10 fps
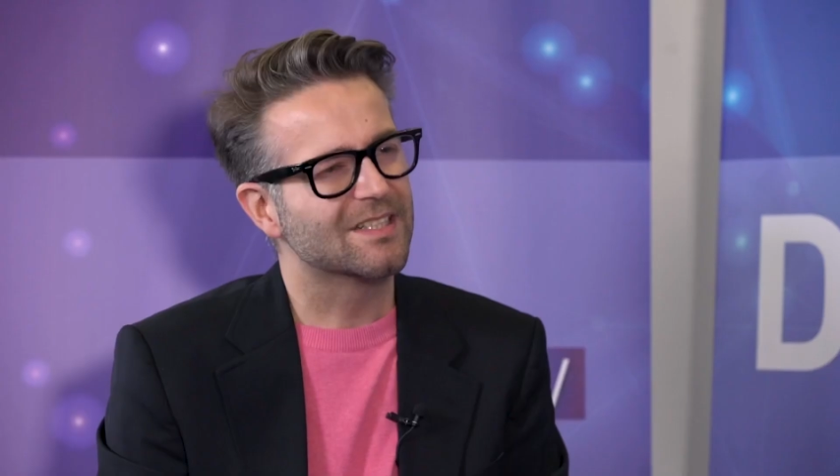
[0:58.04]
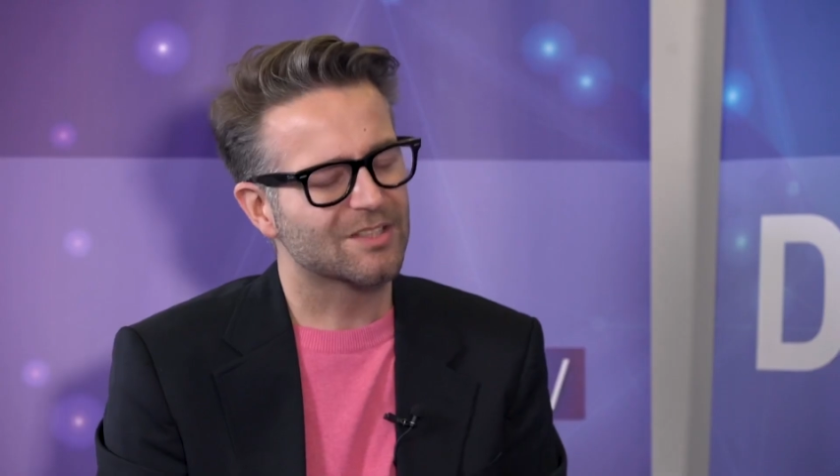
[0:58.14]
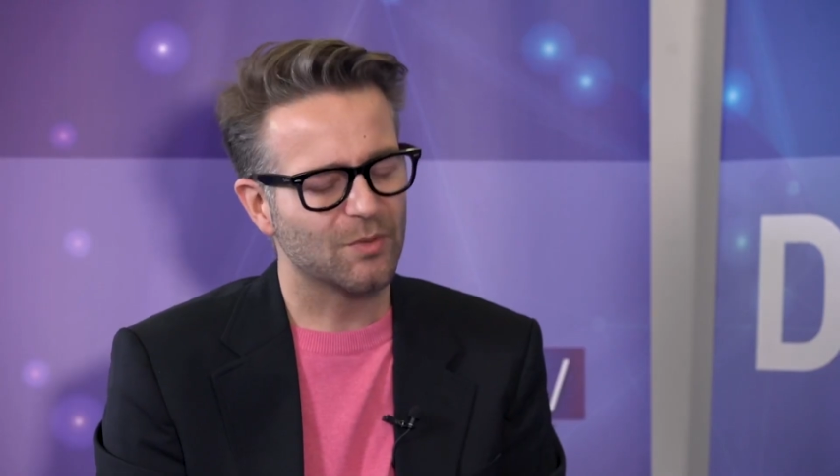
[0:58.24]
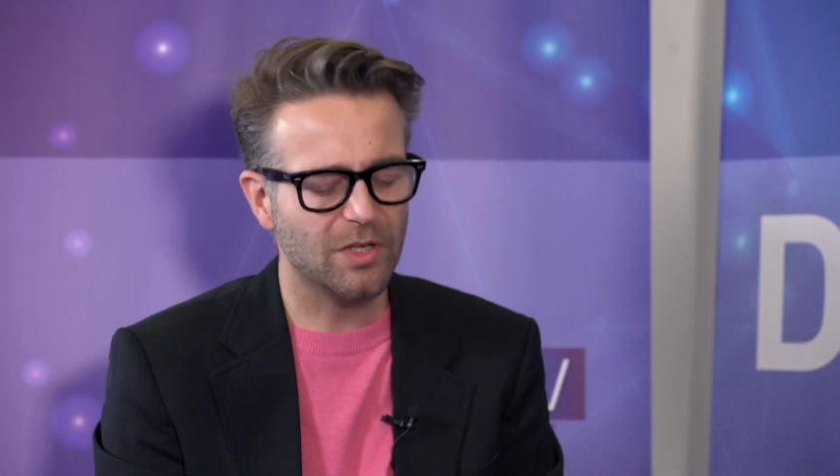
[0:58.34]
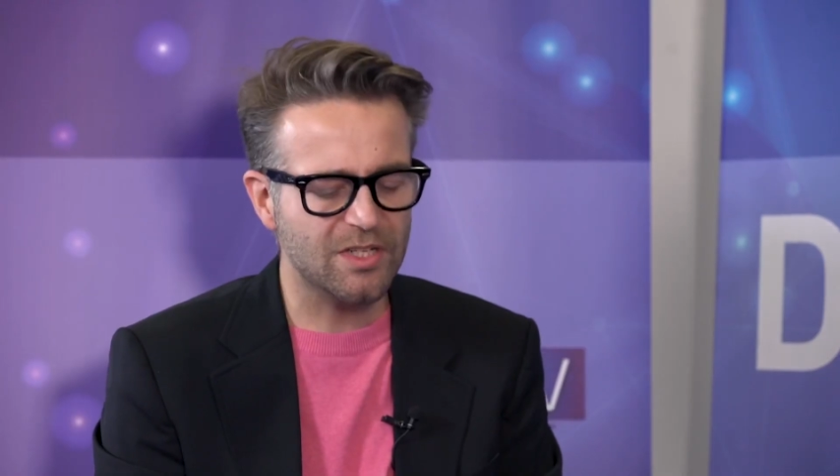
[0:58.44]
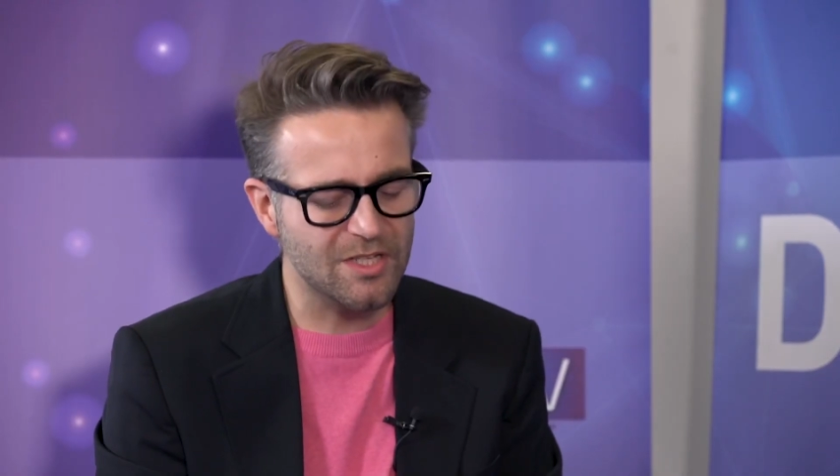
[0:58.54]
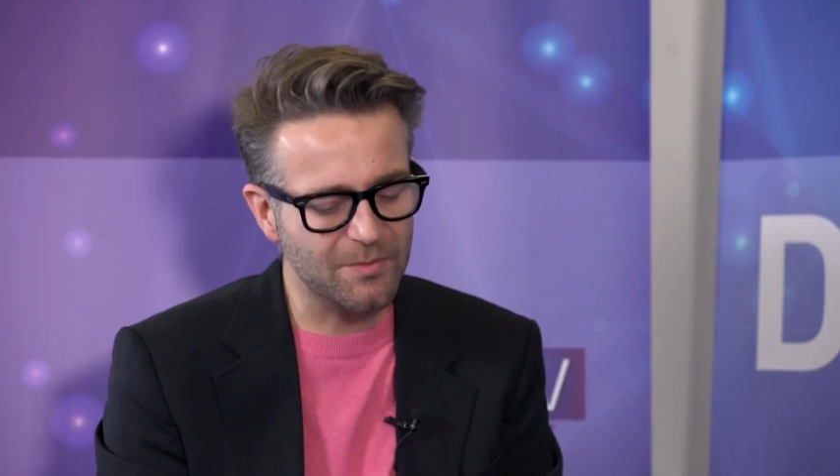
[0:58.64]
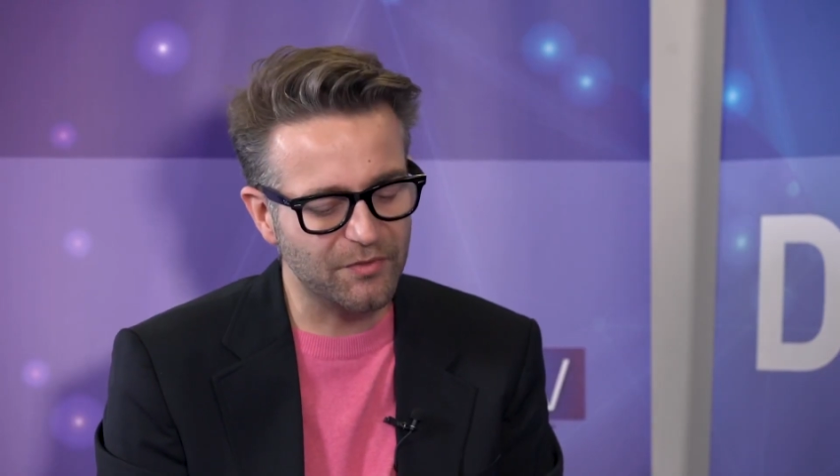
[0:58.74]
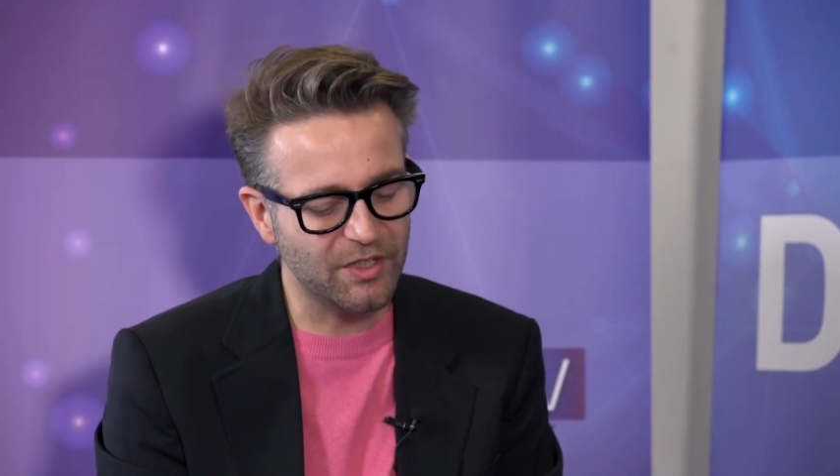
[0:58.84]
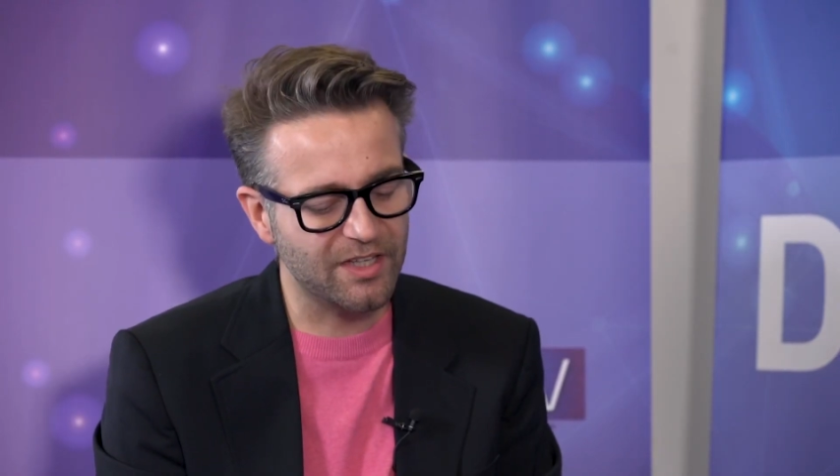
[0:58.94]
So what are some
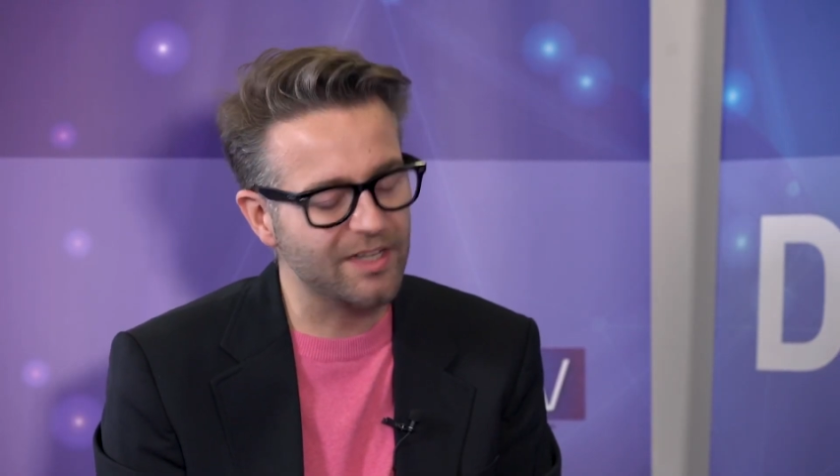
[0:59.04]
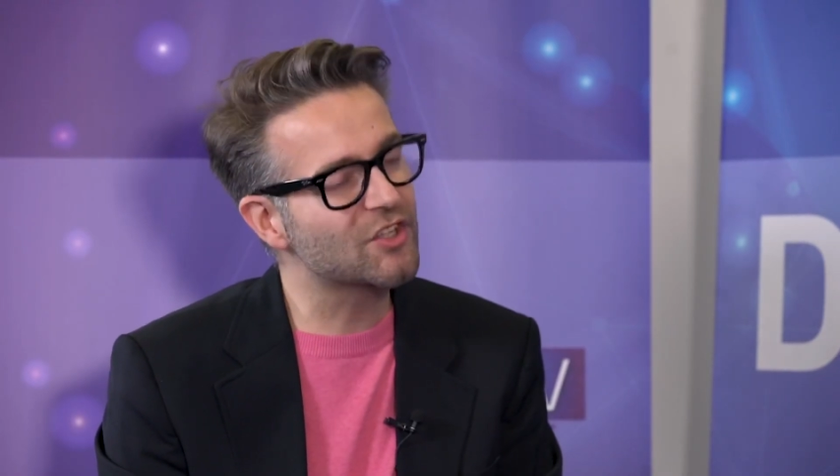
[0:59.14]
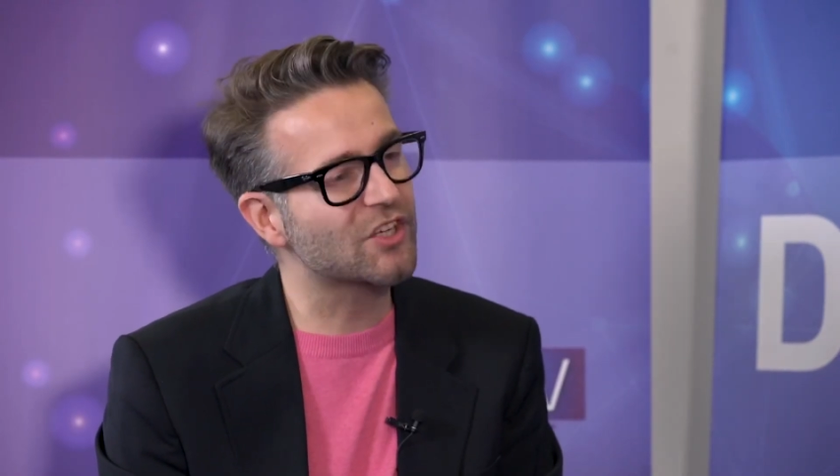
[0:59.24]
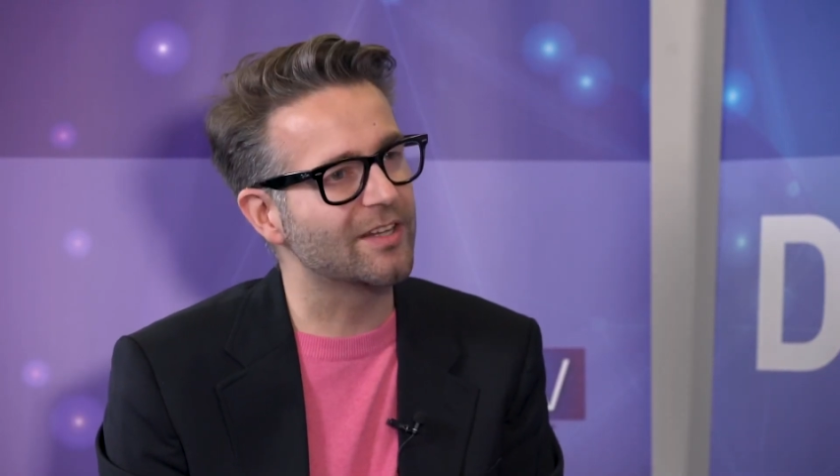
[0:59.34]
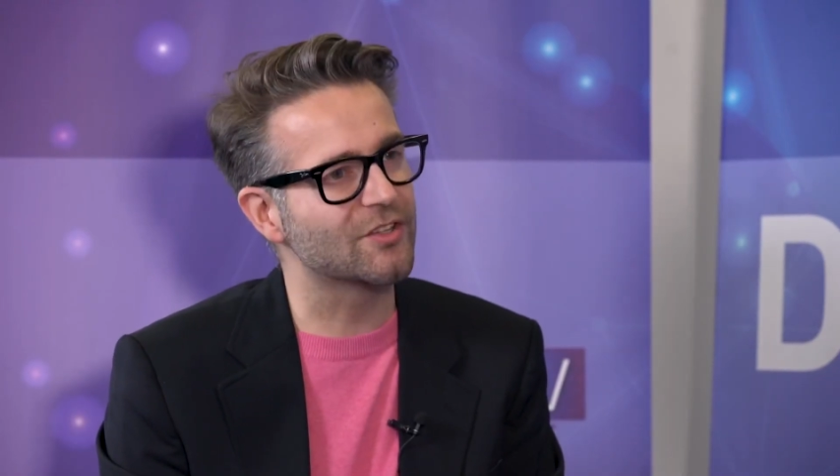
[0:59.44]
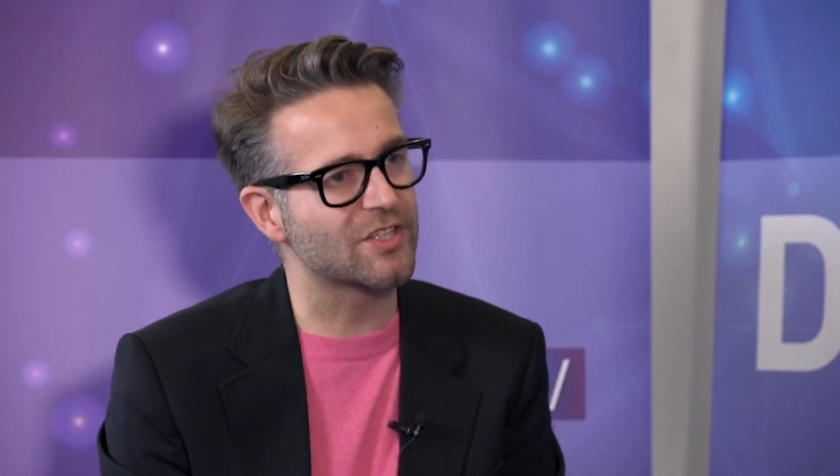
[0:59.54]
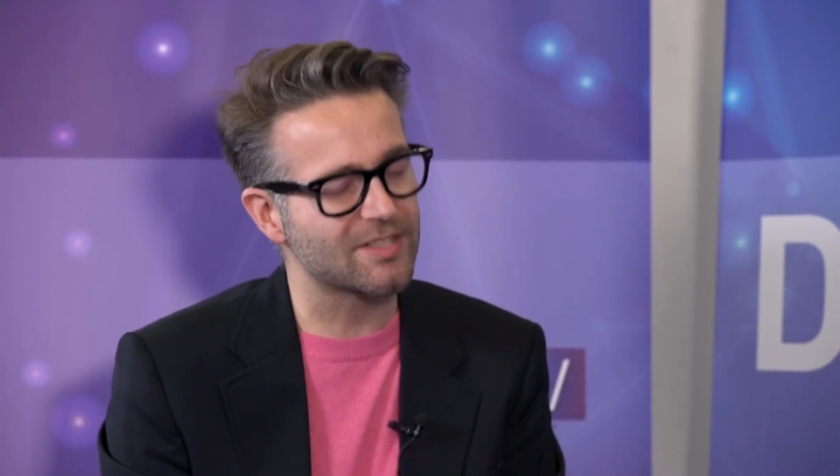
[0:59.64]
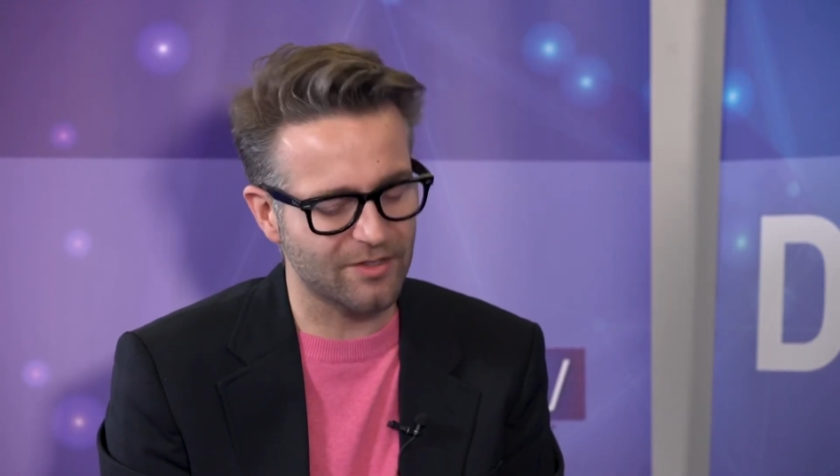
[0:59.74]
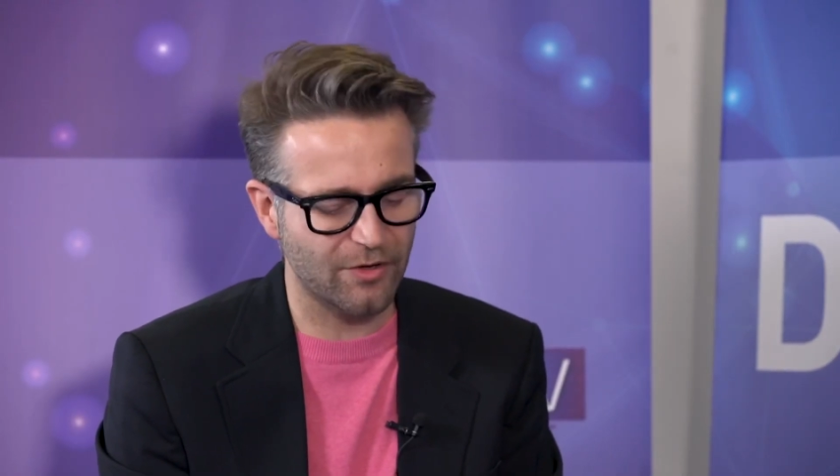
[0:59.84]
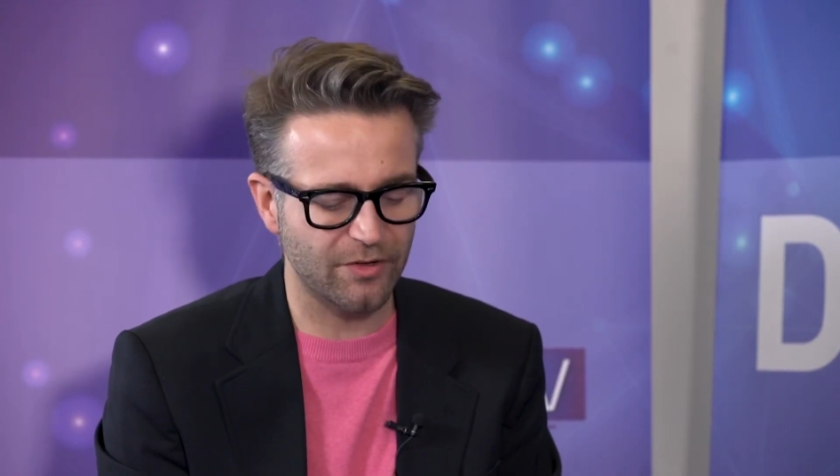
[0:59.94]
of the key challenges
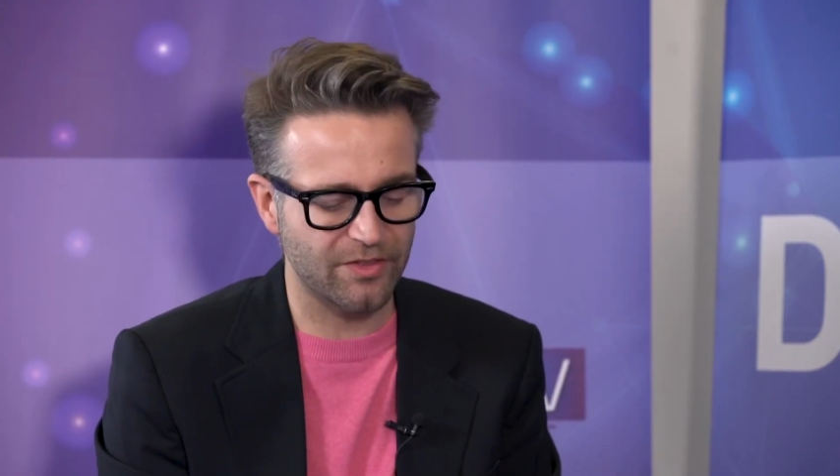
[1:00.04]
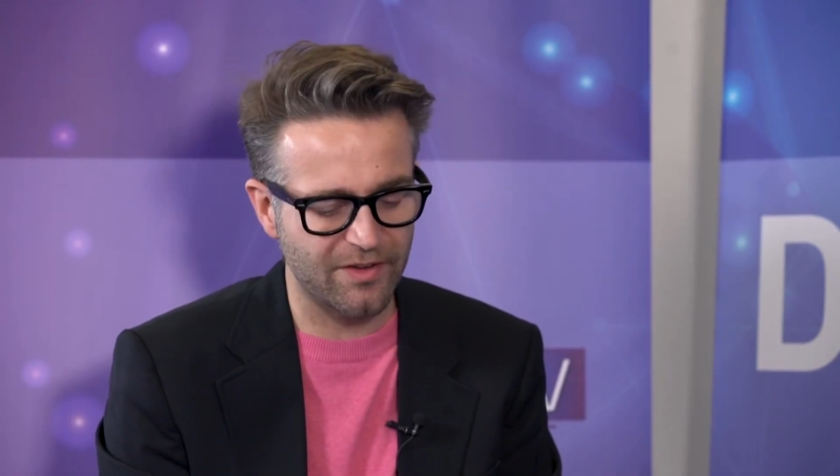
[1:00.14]
in current